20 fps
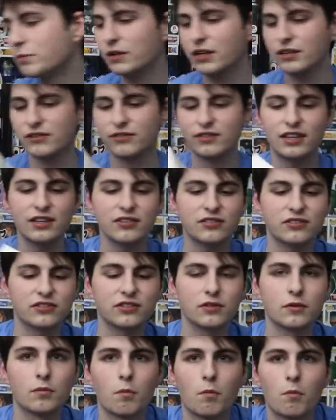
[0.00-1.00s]
because
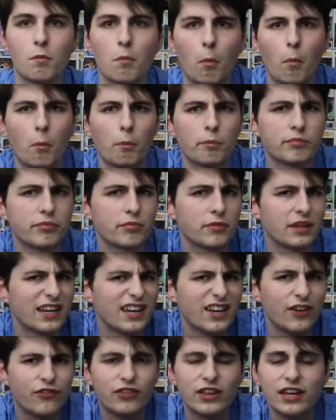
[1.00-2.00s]
this
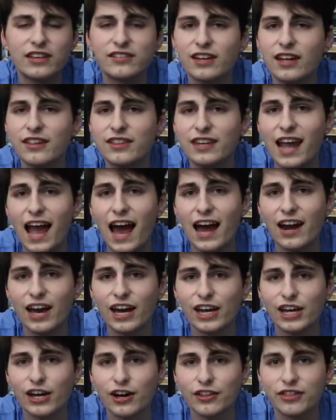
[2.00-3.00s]
if they said the ad
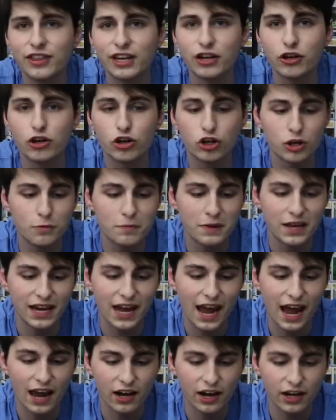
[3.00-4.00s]
icon thing could be
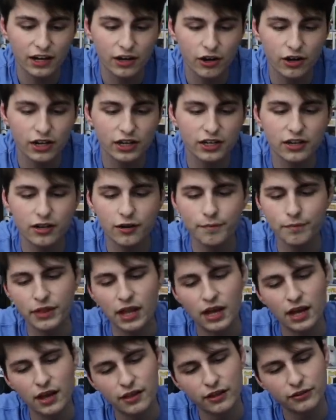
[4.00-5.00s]
an ad icon in here.
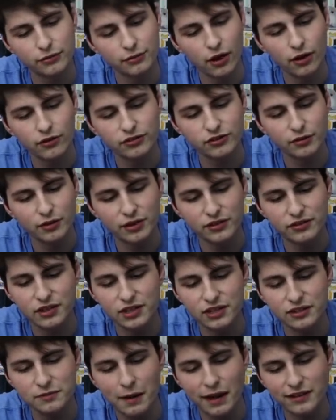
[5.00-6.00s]
This one also is
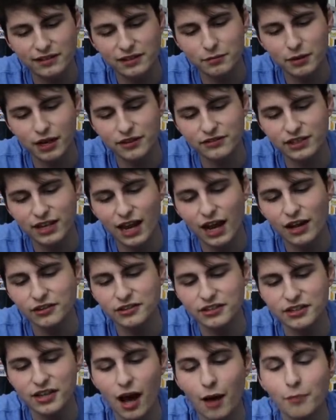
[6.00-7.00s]
the Spastic Plastic
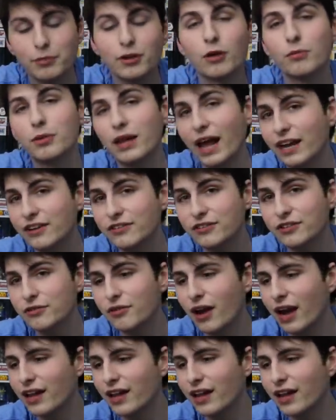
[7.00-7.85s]
El Diablo black suit.